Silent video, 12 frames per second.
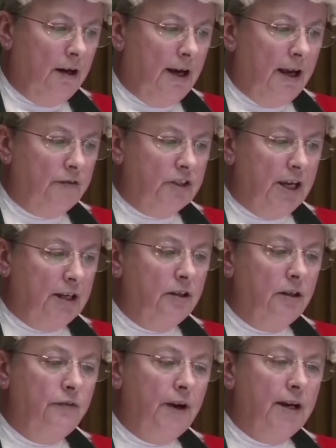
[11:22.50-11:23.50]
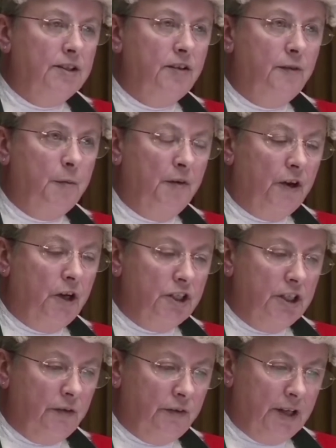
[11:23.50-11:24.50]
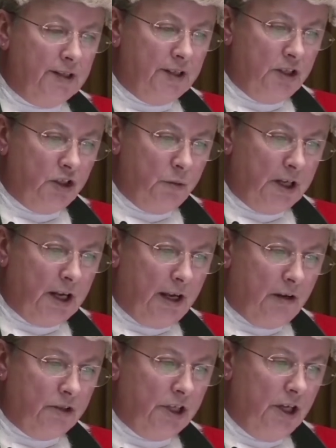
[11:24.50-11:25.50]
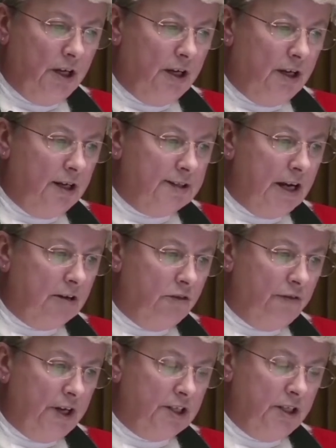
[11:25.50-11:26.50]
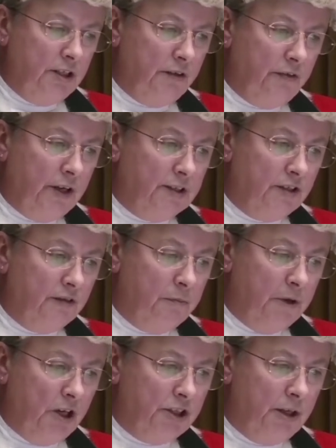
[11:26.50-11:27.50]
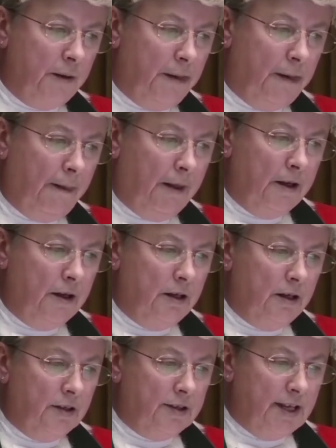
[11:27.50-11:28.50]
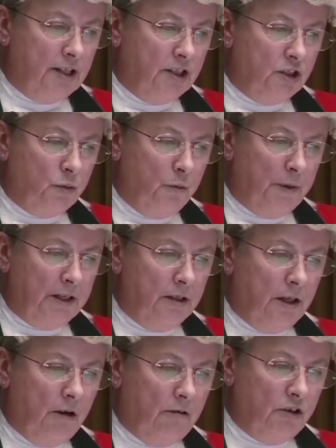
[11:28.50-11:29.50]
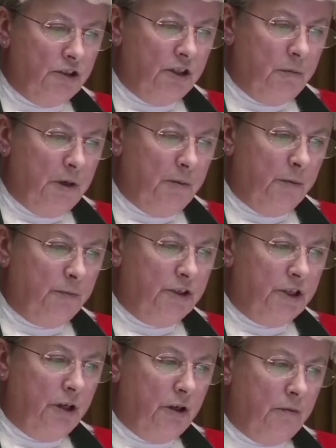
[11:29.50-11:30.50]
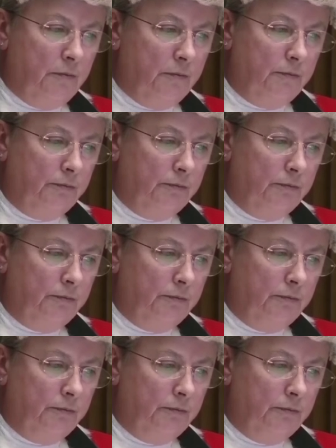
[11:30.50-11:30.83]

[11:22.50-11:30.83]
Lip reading: I have taken the facts of the perverting offence into account as aggravating the offence of murder. The sentence will be concurrent to the minimum term.